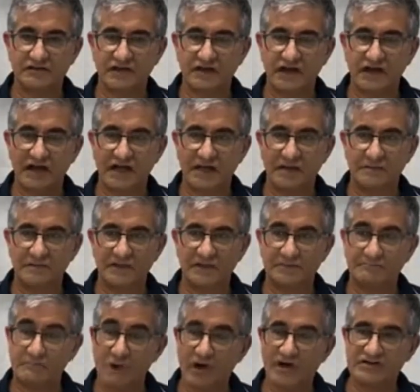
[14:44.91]

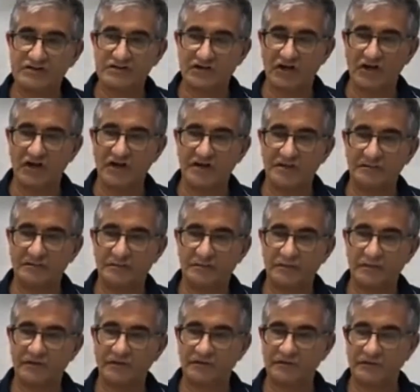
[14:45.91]
in my time,
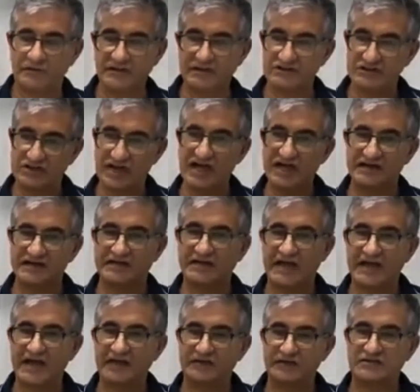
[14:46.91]
the chartered
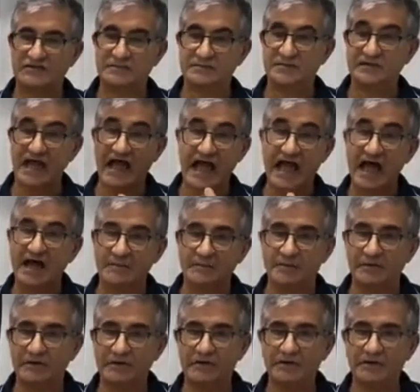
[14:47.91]
accountant used to be the hub.